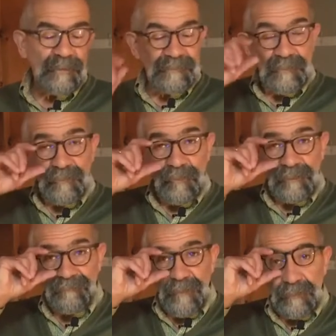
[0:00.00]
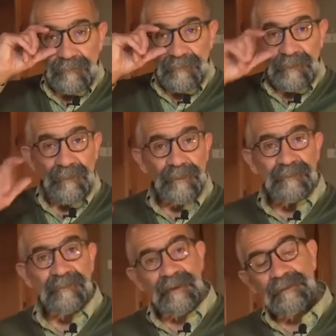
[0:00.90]
So one final thing about
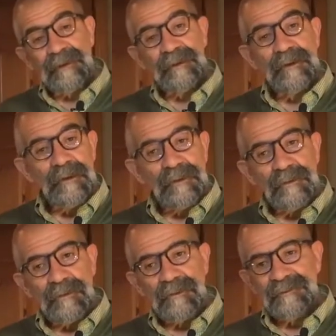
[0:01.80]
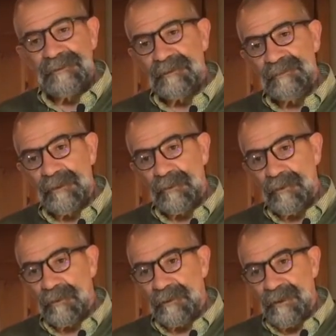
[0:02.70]
the technique. You notice I say we
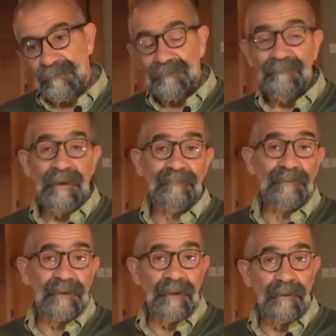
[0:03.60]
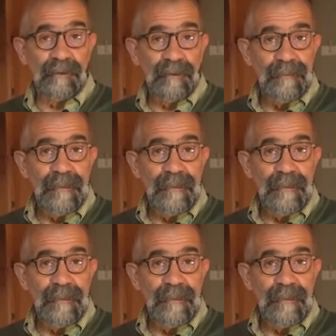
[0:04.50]
all count to 5 together.